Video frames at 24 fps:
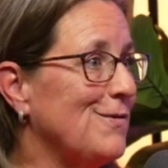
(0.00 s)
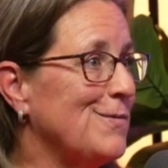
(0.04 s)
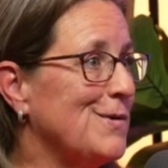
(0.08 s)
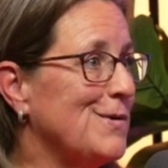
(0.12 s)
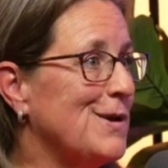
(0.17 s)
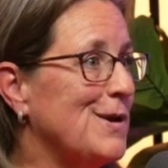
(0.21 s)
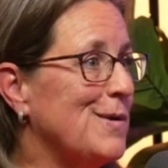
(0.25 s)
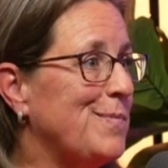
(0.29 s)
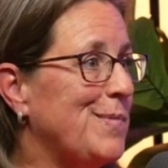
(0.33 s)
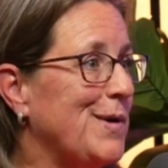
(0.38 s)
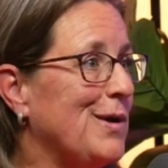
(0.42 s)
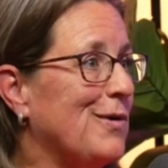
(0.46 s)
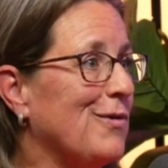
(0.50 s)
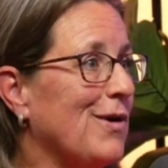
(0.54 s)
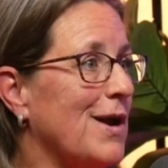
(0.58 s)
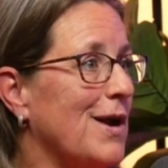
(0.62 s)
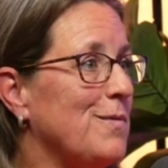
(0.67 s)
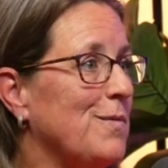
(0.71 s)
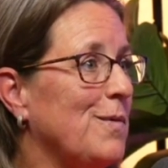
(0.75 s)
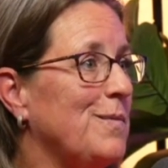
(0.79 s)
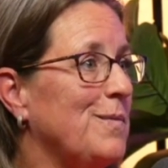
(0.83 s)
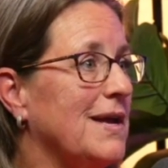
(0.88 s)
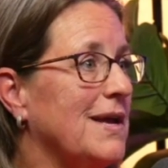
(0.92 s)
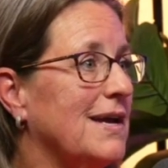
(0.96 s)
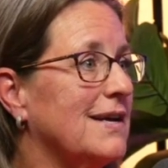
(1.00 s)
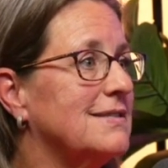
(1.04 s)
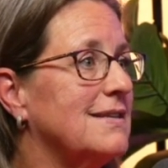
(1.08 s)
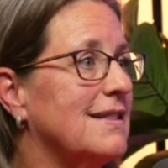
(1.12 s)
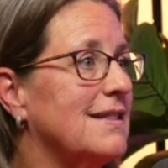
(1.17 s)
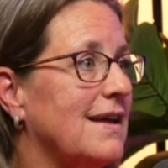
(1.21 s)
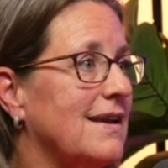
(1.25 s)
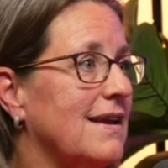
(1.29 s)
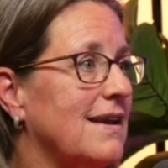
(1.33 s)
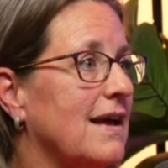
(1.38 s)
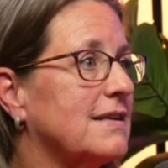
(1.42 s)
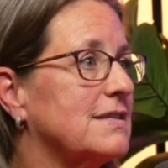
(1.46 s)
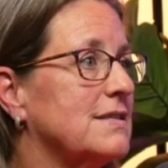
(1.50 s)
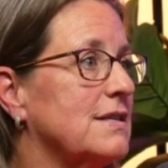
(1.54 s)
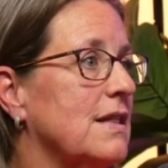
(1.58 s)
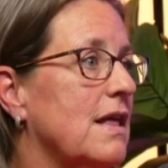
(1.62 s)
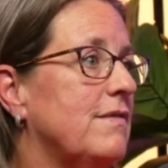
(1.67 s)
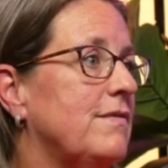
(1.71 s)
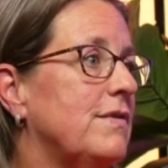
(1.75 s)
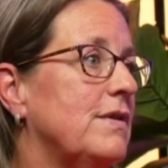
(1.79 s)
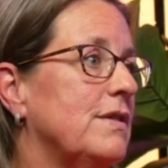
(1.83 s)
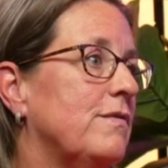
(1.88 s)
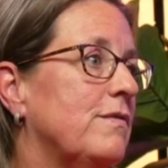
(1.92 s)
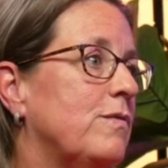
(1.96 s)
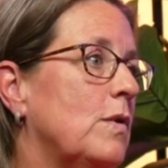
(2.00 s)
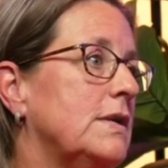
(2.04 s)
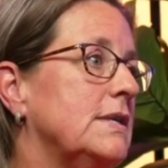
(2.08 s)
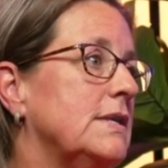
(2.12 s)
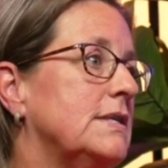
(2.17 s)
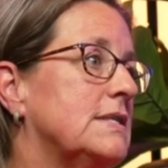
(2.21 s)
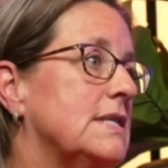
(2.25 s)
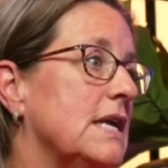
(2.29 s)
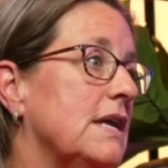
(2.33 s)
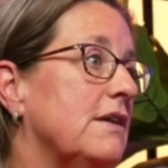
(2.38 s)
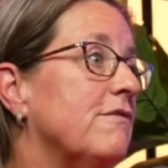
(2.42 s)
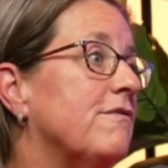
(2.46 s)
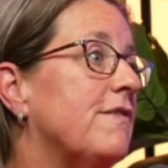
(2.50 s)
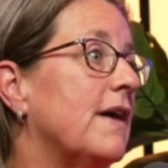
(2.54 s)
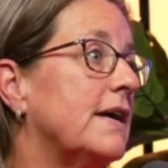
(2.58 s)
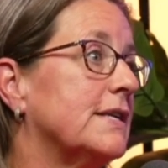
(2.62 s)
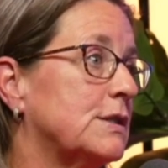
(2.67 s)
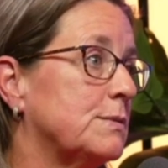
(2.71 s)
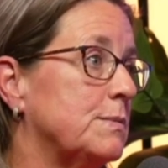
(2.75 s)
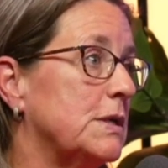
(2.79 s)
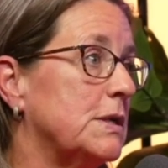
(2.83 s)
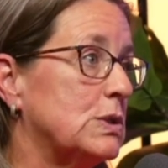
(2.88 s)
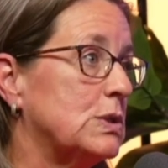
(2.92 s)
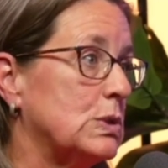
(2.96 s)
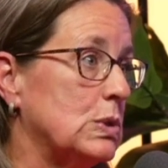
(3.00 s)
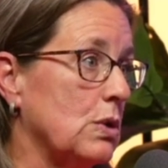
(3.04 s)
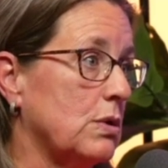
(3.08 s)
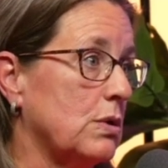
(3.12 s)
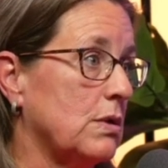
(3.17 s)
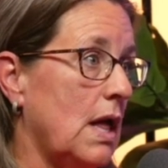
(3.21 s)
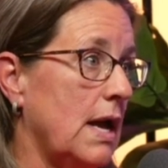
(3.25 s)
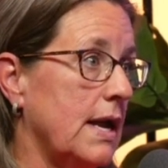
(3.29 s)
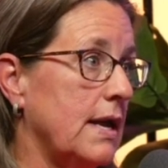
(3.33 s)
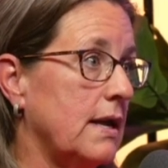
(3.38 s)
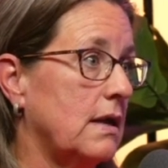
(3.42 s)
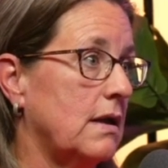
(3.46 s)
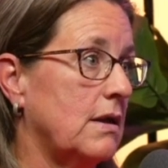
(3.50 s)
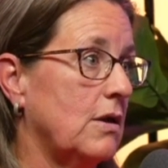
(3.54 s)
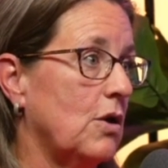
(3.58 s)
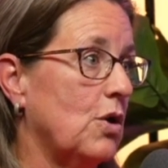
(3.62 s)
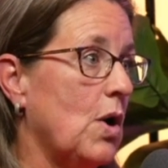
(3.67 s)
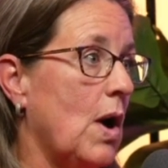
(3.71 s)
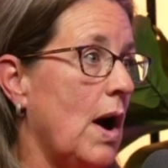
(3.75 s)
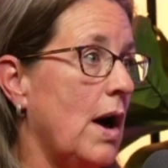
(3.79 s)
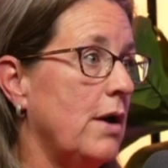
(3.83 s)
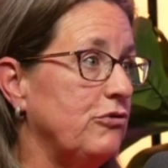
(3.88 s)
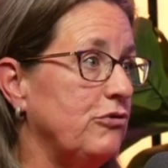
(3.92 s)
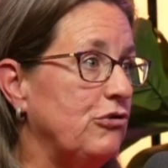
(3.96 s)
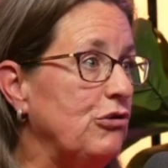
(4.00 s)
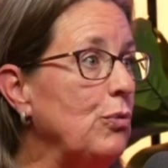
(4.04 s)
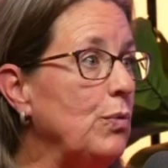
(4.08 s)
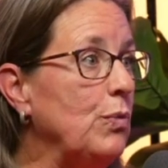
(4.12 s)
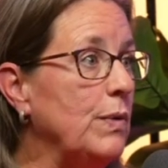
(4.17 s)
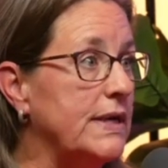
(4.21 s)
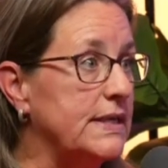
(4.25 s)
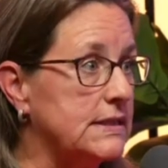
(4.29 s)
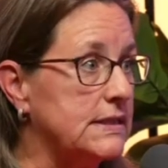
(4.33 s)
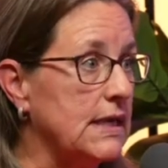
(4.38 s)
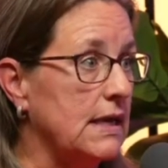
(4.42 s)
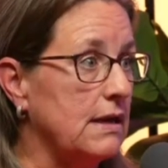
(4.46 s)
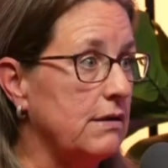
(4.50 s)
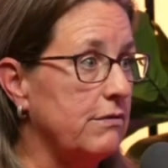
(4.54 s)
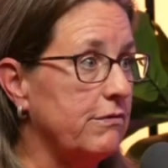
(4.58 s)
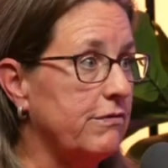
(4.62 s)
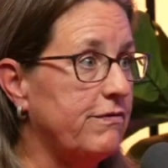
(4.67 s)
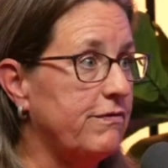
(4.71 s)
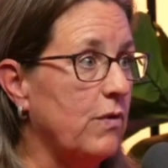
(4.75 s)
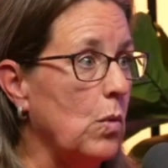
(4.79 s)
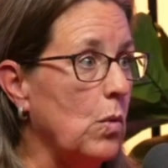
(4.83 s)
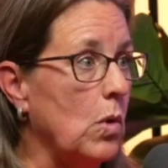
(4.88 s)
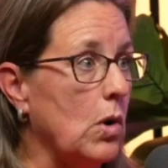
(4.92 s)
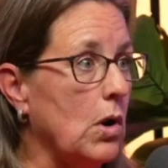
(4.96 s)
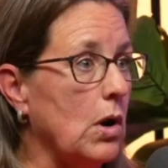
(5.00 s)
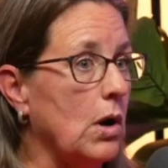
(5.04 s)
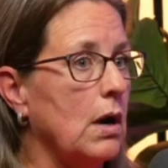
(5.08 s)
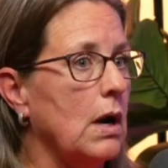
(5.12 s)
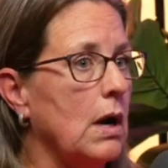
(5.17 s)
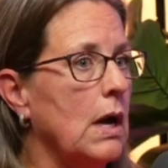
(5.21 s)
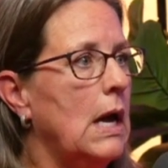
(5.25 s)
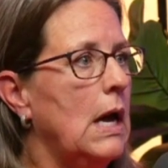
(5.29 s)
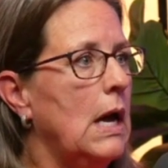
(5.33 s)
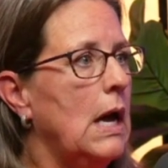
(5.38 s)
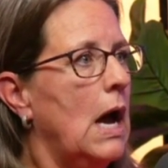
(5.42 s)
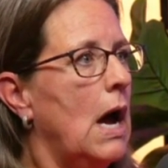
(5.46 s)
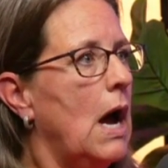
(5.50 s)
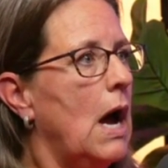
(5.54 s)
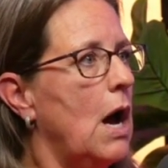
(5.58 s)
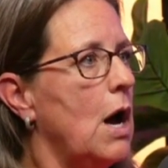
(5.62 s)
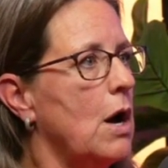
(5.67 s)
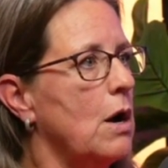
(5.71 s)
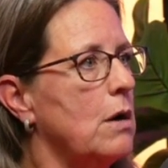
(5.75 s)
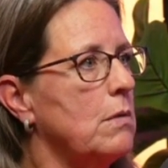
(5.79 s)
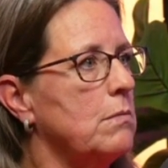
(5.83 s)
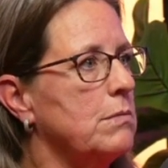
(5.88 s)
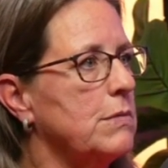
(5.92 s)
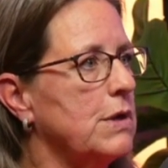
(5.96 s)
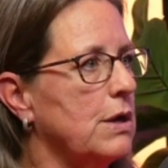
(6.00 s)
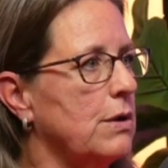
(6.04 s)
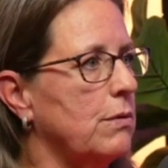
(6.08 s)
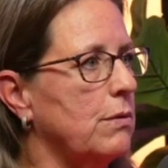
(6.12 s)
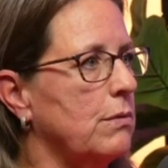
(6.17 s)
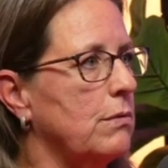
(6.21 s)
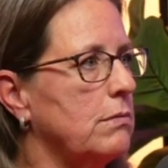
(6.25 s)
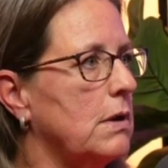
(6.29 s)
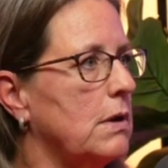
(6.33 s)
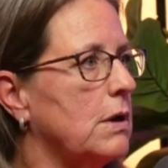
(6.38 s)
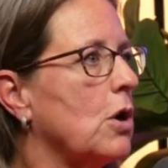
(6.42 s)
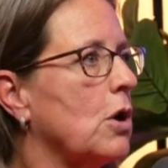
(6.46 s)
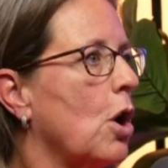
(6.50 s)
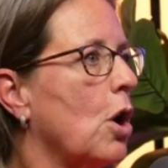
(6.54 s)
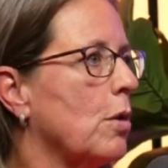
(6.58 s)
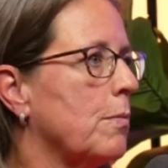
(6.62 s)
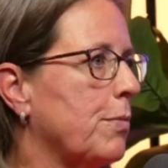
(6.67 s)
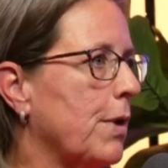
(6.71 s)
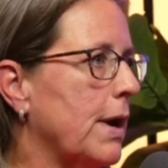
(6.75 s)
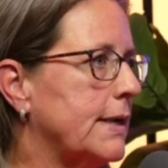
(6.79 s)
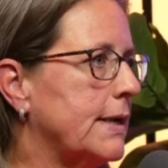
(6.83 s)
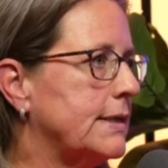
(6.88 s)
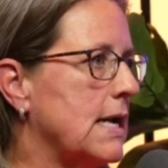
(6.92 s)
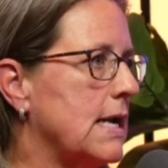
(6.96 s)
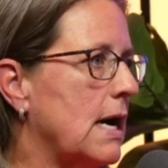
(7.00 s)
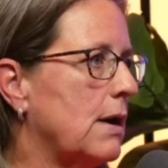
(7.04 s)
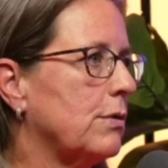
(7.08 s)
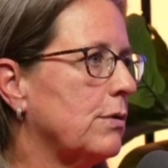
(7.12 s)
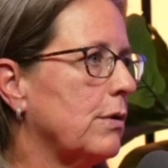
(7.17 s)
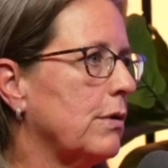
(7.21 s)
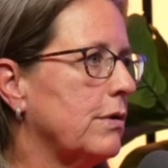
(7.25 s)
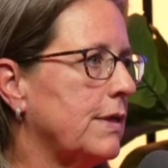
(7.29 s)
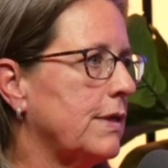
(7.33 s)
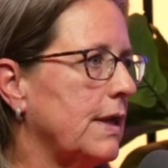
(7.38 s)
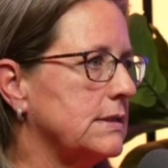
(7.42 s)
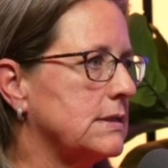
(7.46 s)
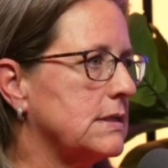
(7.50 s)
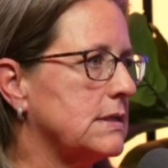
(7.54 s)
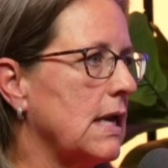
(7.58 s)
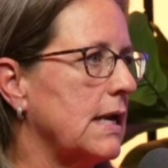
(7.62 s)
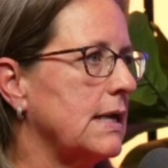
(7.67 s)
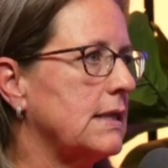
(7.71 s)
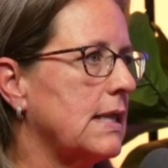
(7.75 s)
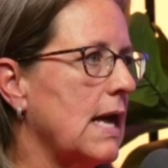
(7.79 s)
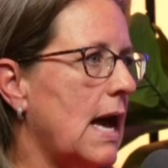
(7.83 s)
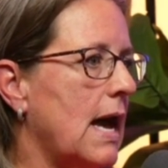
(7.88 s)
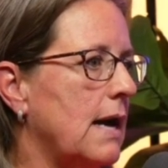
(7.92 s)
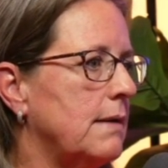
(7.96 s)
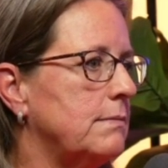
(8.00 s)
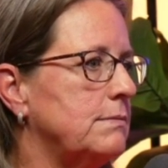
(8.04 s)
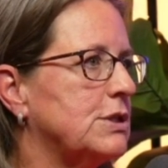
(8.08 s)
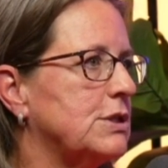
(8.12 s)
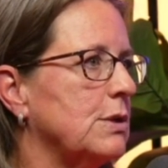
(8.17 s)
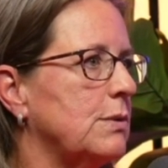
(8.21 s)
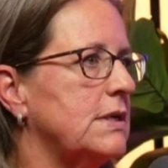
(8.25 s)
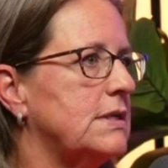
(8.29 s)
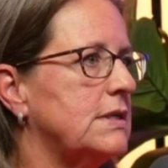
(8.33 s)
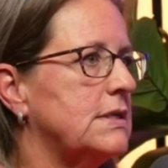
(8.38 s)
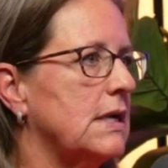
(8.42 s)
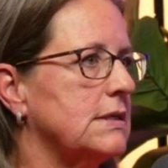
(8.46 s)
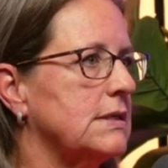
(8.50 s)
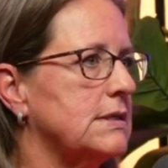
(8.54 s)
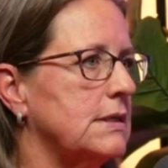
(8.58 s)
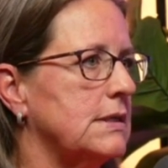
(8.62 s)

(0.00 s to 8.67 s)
Wouldn't it be great when we get to that next level of what does the investments look like? How do we save for, a car breakdown or things like that so it doesn't